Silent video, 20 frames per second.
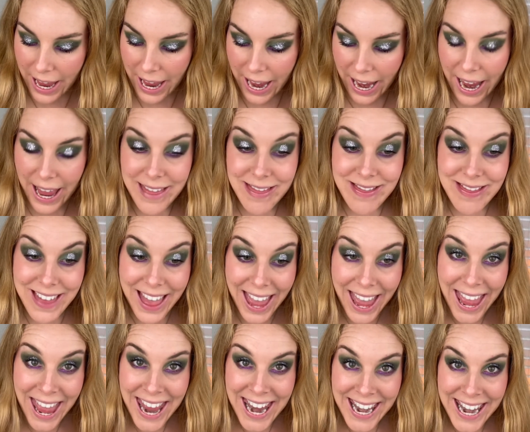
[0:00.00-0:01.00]
And
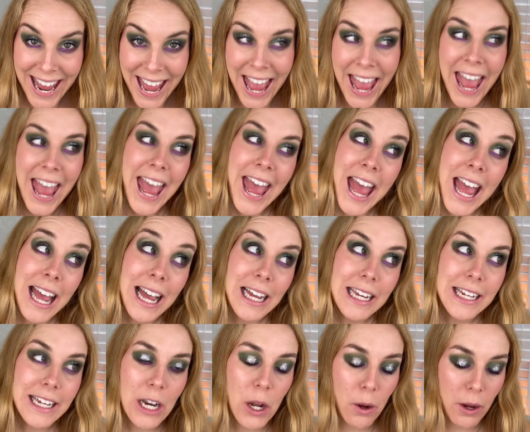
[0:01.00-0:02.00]
then,
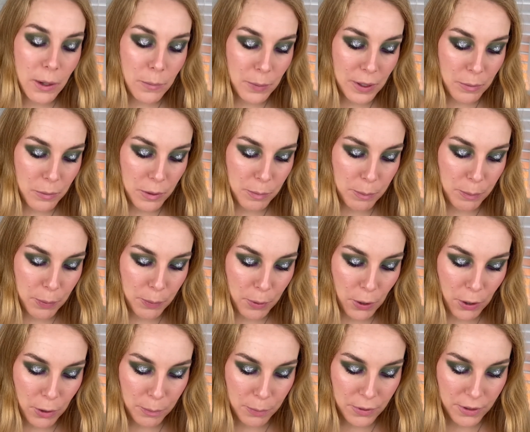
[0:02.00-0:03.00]
you know, I went with
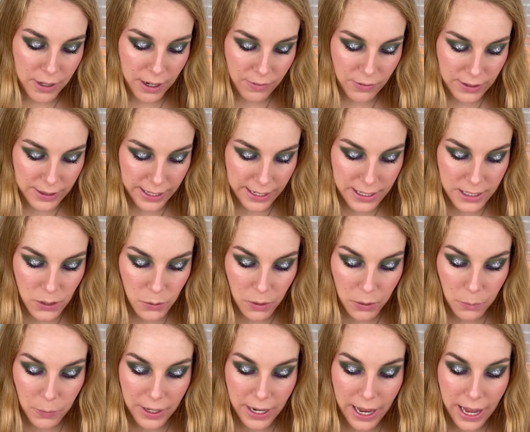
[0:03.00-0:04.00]
purple and everything, so I
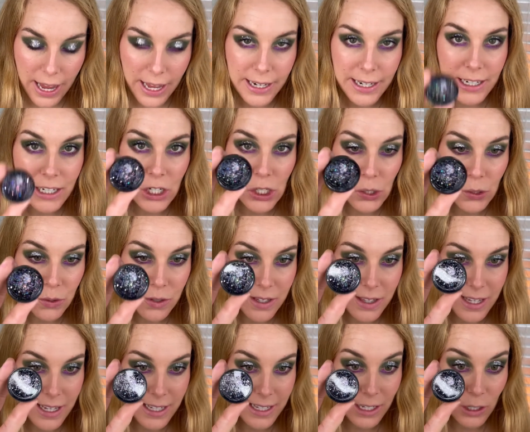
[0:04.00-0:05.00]
went ahead and used
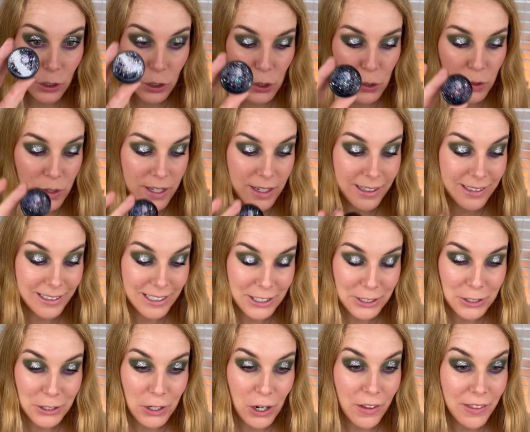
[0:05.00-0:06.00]
this loose
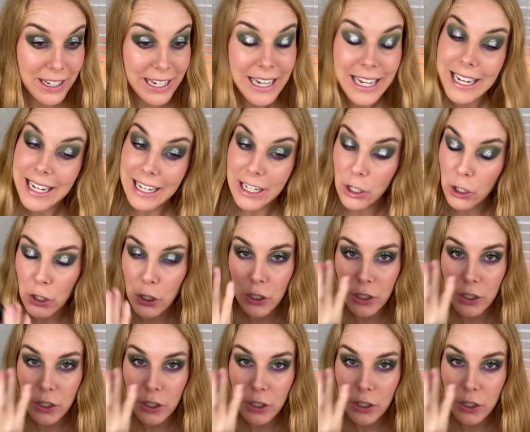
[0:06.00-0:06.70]
glitter on the inner,